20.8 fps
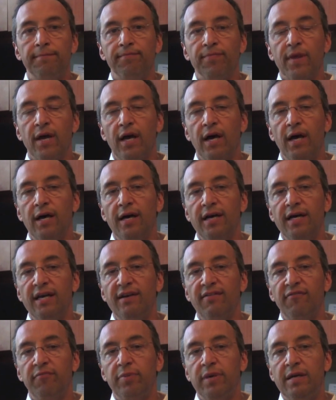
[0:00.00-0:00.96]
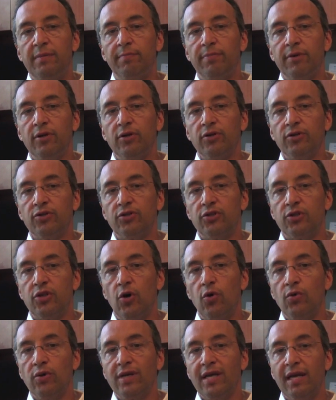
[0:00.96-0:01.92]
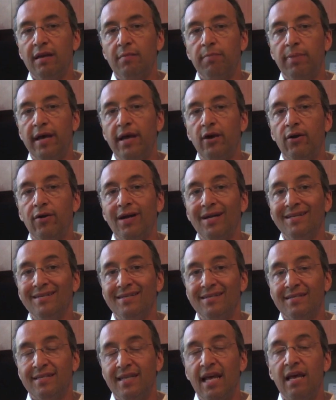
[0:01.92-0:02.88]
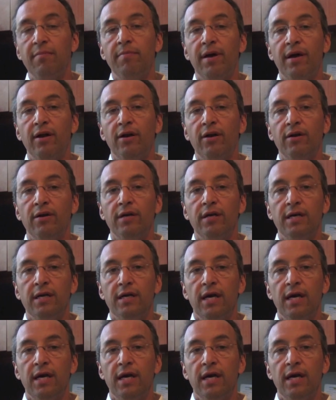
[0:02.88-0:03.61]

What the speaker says: If people don't get better and stay better,